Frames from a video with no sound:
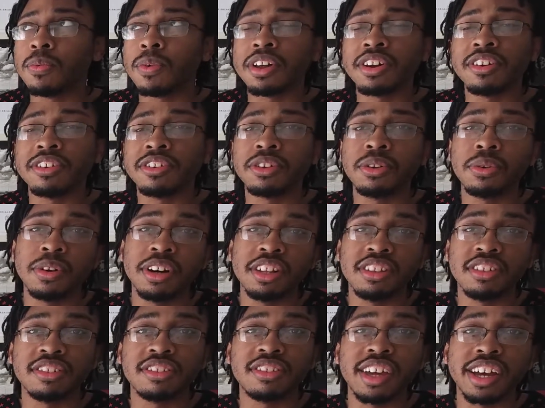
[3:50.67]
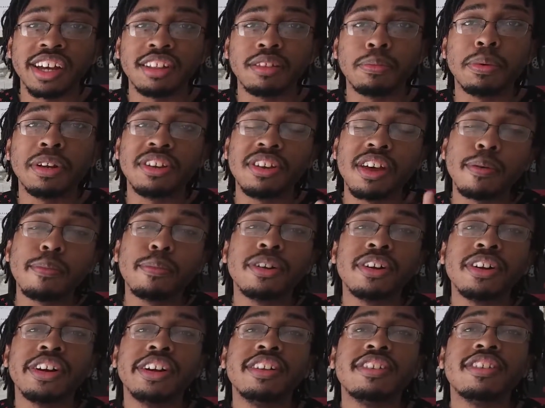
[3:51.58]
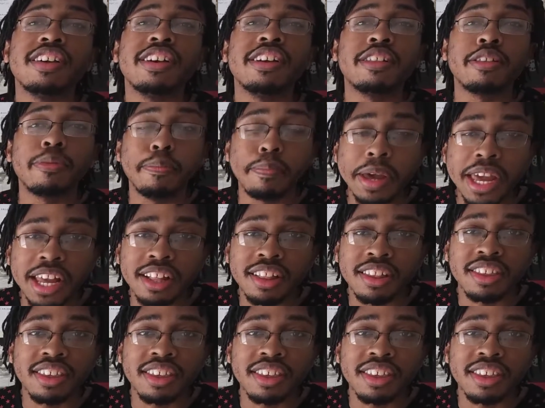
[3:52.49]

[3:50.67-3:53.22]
1 or 2 other sites, but Tumblr is its main